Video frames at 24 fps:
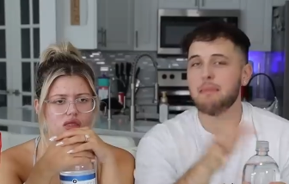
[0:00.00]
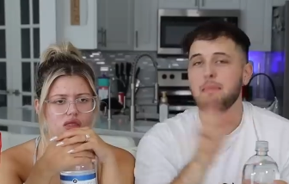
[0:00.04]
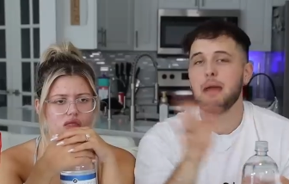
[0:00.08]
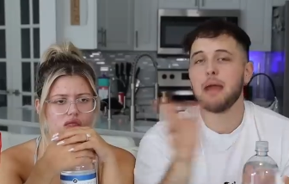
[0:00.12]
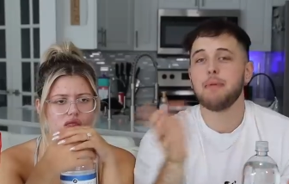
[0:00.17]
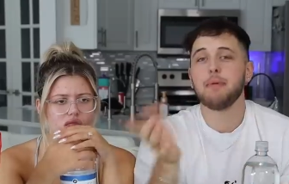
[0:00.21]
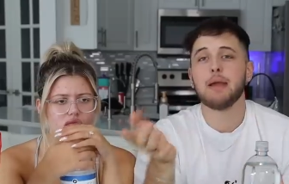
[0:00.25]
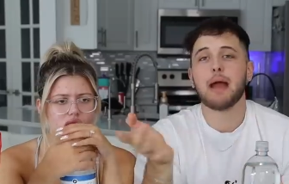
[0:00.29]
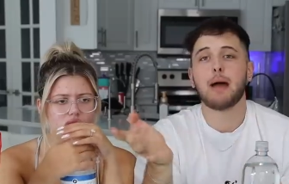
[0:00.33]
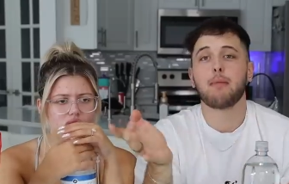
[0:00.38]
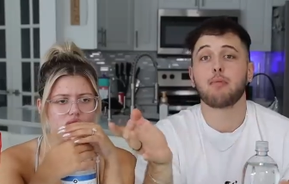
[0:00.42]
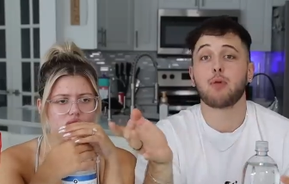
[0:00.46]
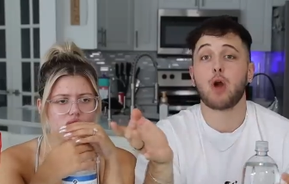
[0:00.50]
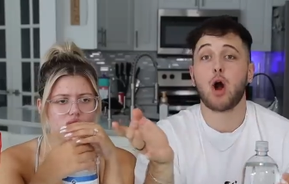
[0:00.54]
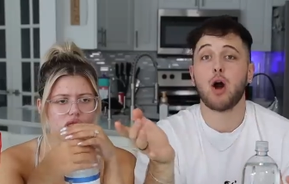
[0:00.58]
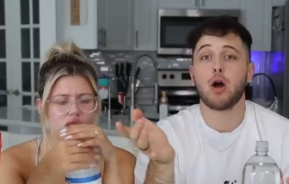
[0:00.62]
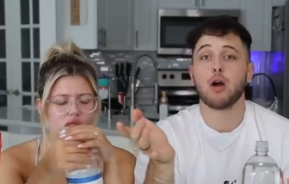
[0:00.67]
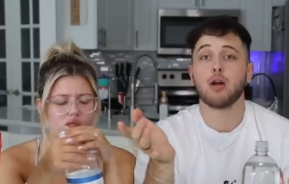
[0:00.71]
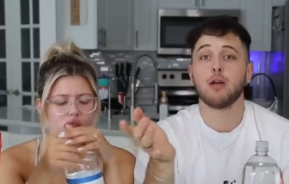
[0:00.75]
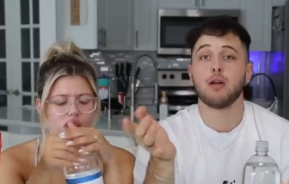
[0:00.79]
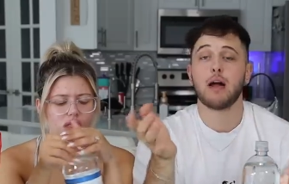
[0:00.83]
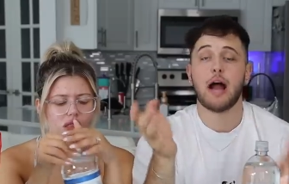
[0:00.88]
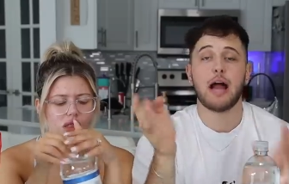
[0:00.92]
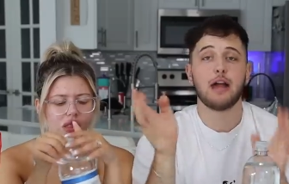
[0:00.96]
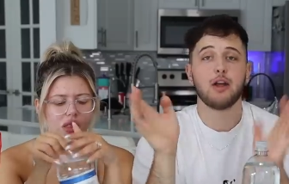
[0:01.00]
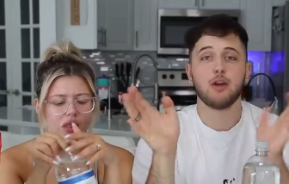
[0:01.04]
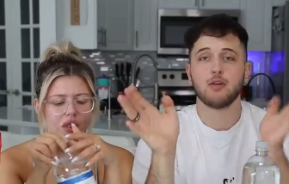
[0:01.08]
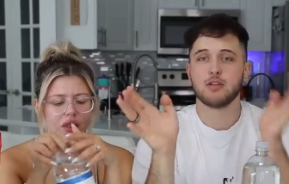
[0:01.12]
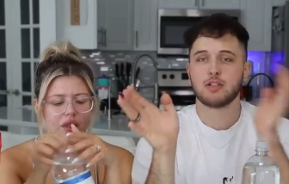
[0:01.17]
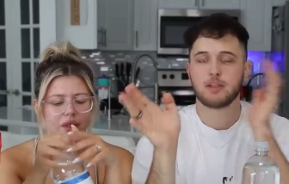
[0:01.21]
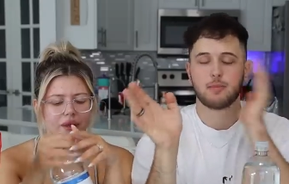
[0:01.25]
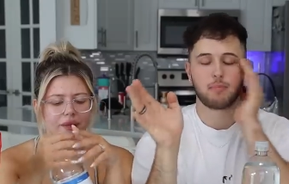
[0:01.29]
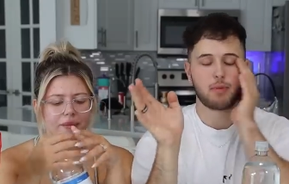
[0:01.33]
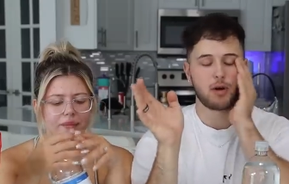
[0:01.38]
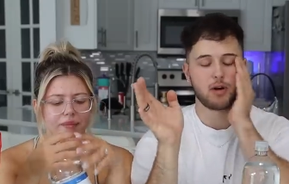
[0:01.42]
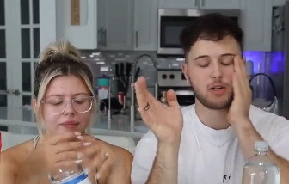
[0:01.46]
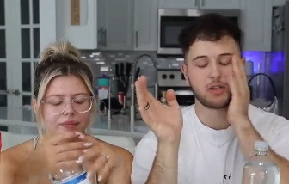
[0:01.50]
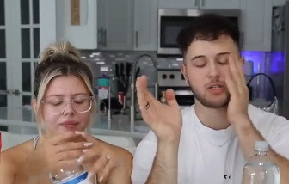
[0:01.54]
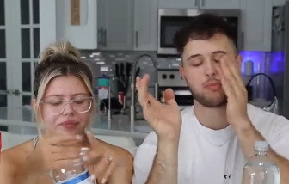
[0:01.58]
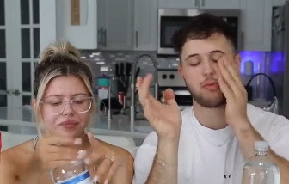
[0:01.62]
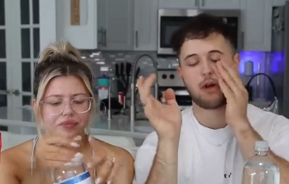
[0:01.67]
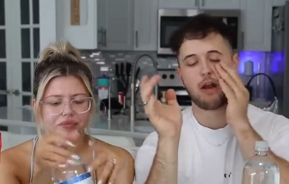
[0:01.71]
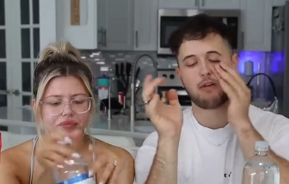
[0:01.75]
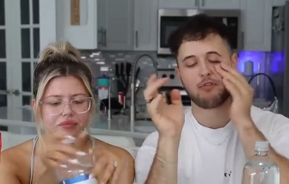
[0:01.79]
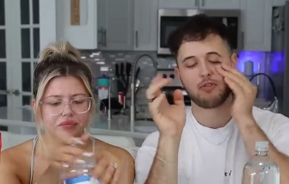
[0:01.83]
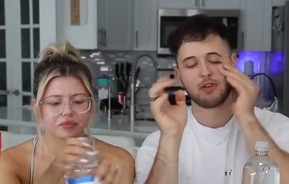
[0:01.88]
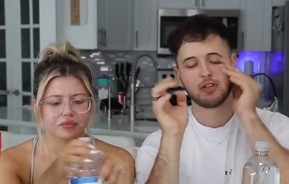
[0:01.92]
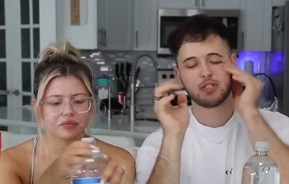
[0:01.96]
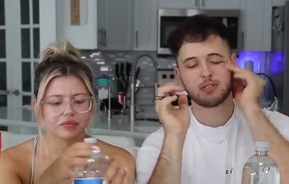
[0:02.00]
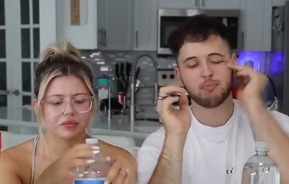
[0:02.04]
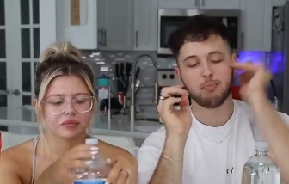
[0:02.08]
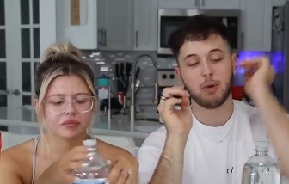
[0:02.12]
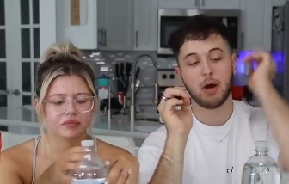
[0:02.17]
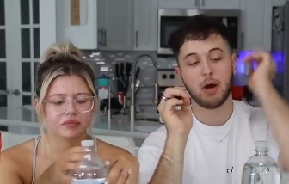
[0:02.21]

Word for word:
Speaker 1: And maybe I'm wrong. I know it's a personal preference,